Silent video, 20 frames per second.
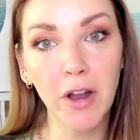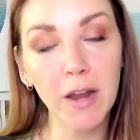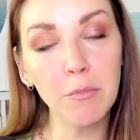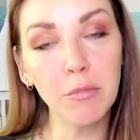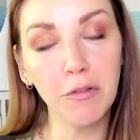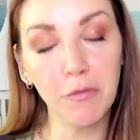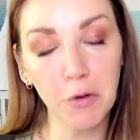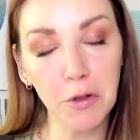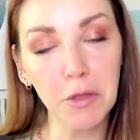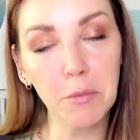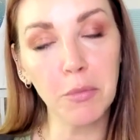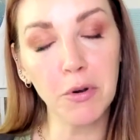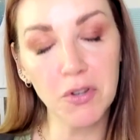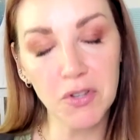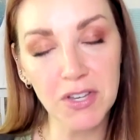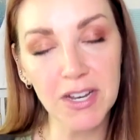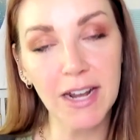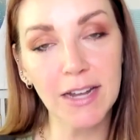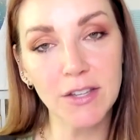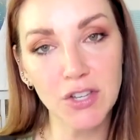head before the
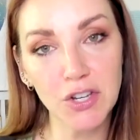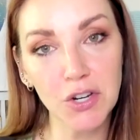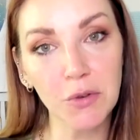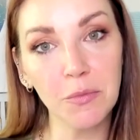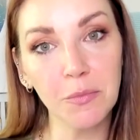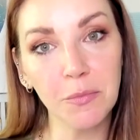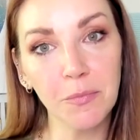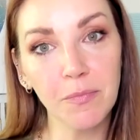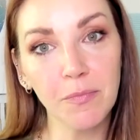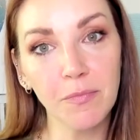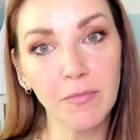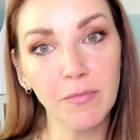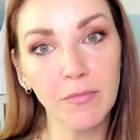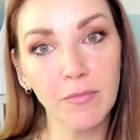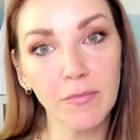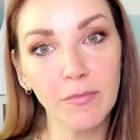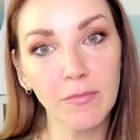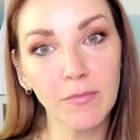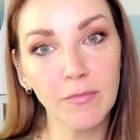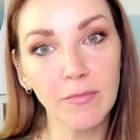person asked you.
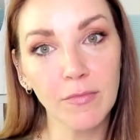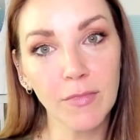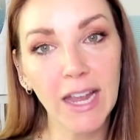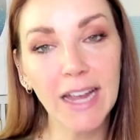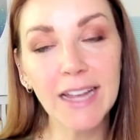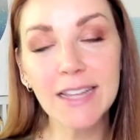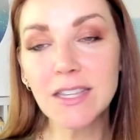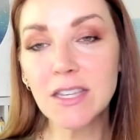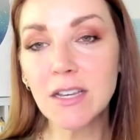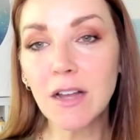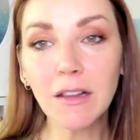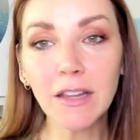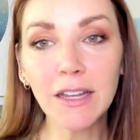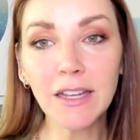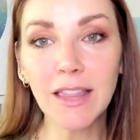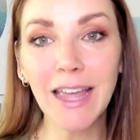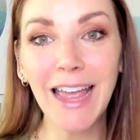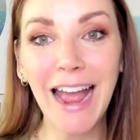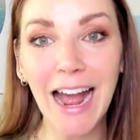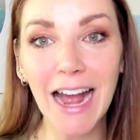It's not like
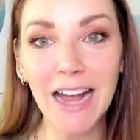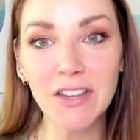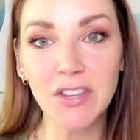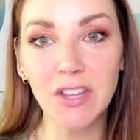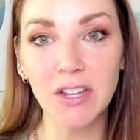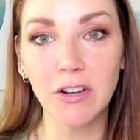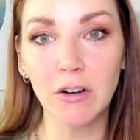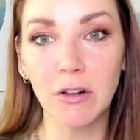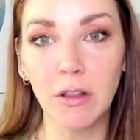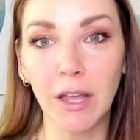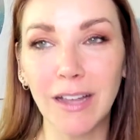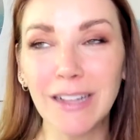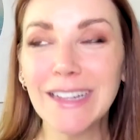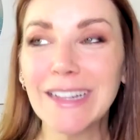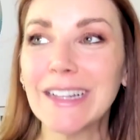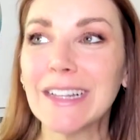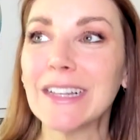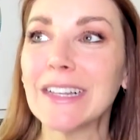they ask and you're like,